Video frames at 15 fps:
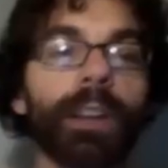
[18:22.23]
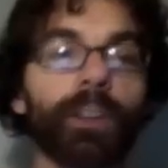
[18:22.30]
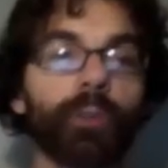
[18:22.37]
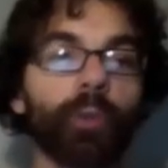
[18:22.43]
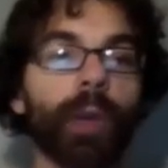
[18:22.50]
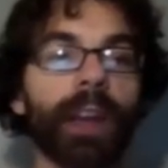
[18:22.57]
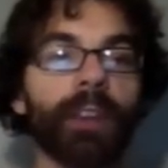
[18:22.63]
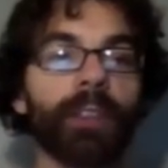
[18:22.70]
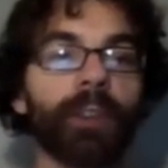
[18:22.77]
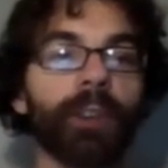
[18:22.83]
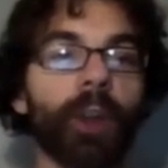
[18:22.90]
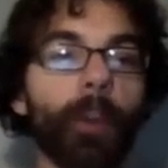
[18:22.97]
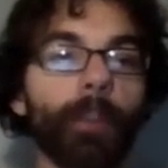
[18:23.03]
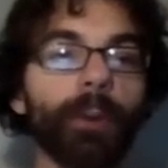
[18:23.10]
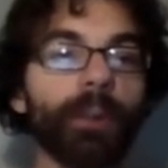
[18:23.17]
to track the
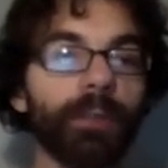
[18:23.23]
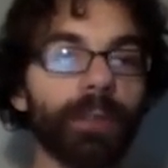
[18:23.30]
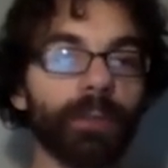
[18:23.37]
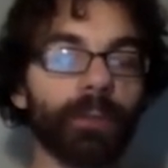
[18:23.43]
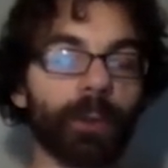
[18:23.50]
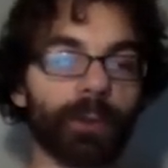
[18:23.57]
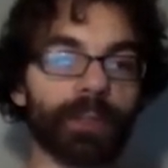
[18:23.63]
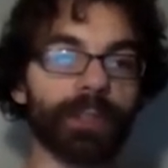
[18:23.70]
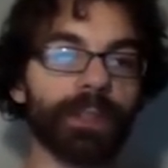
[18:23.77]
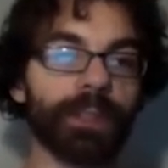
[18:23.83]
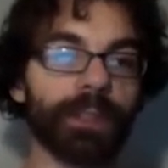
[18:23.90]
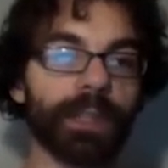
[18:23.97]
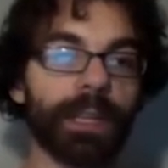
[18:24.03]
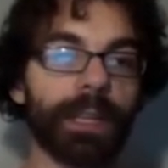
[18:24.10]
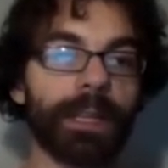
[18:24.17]
number of inversions.